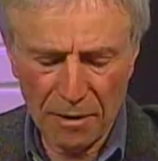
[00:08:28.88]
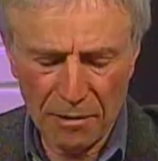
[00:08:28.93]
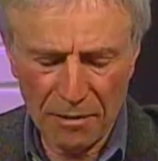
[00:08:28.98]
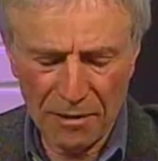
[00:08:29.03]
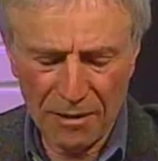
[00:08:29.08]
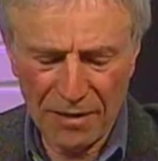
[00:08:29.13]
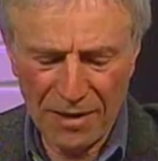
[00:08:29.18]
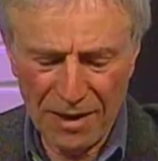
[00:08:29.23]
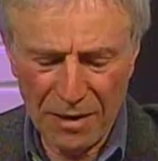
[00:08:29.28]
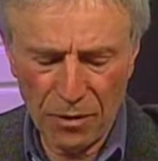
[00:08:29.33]

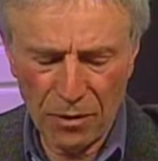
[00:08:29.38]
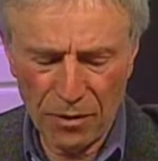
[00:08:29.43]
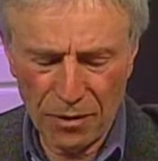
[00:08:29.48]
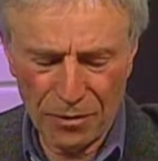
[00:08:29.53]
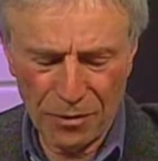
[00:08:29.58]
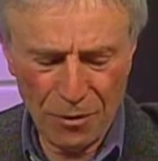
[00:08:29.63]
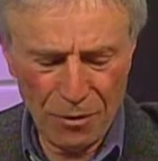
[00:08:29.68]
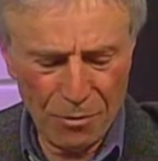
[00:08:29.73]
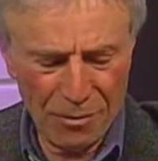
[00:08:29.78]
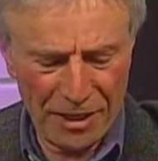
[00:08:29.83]
thing. The
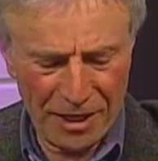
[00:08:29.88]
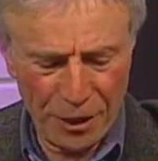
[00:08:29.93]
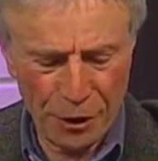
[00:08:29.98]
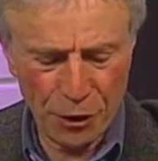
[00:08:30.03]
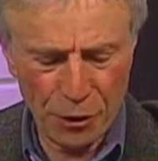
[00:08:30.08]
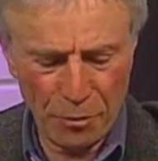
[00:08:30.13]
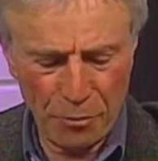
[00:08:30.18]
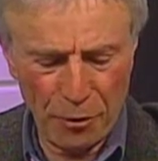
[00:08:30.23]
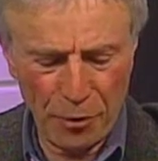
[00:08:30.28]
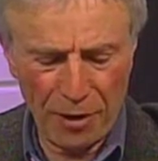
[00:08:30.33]
term
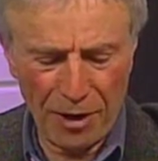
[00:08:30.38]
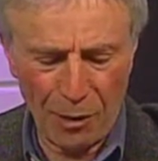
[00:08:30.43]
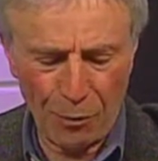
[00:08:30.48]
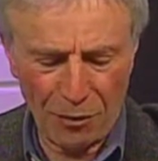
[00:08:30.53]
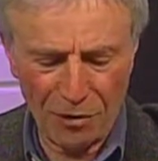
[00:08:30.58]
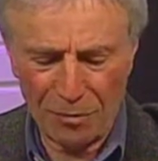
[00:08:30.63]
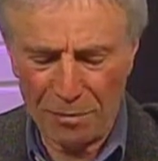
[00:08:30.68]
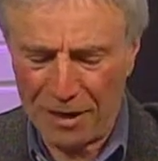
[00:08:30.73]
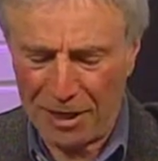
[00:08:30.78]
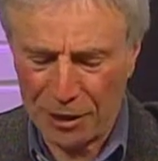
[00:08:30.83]
teacher burnout
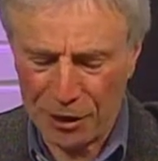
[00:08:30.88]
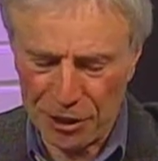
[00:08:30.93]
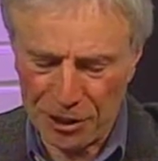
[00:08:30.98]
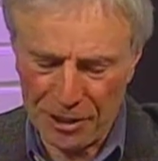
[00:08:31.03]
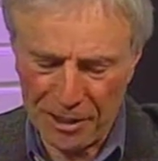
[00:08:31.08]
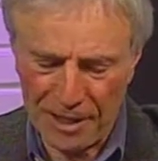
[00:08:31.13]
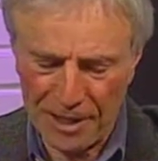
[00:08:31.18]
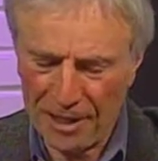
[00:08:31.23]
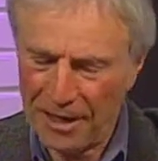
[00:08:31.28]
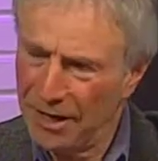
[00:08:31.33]
was
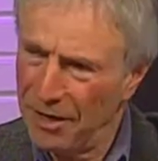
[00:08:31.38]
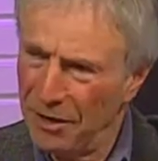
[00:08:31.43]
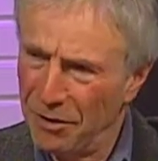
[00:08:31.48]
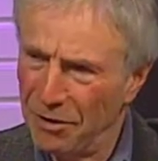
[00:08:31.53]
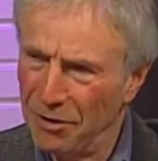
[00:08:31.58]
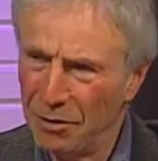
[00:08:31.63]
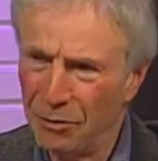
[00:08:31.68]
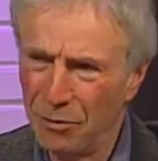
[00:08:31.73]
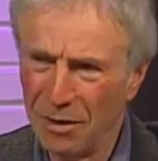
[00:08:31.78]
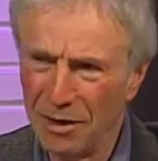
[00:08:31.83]
mentioned in here. Mm
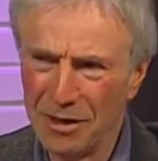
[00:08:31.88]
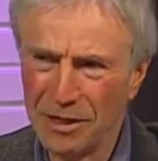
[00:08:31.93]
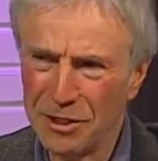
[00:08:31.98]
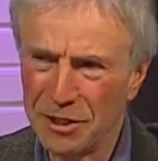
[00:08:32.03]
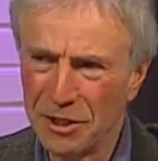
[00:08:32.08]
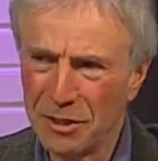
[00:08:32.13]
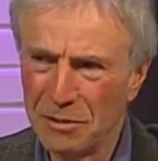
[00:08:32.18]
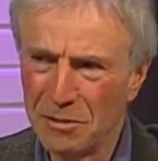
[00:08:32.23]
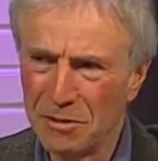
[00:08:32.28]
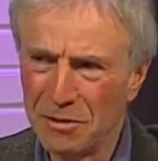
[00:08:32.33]
-hmm. Do you want to mm-hmm.
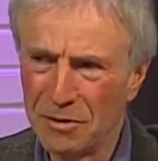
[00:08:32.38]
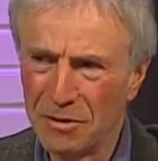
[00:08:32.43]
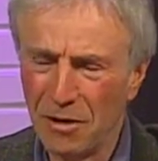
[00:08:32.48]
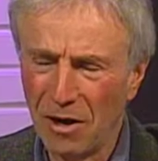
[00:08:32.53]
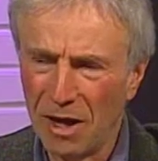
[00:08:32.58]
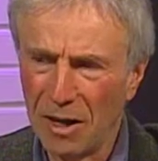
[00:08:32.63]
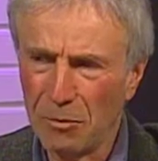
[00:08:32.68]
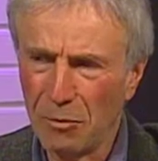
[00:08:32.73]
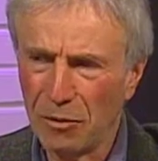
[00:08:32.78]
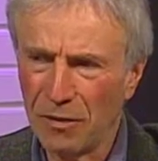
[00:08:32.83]
just
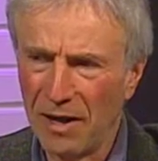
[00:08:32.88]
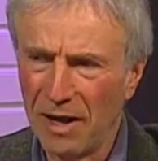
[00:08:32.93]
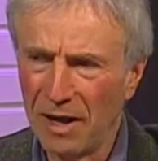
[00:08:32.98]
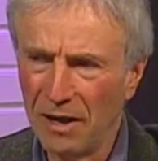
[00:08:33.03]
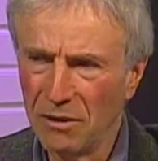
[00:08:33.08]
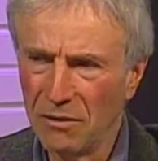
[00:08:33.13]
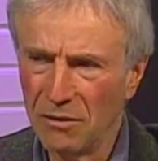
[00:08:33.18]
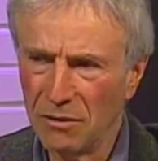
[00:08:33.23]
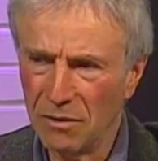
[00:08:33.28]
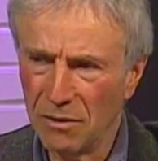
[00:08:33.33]
talk about that,
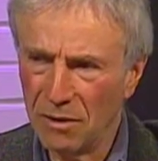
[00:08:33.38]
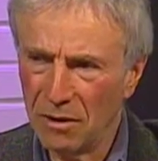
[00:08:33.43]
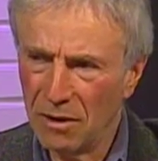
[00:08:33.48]
or?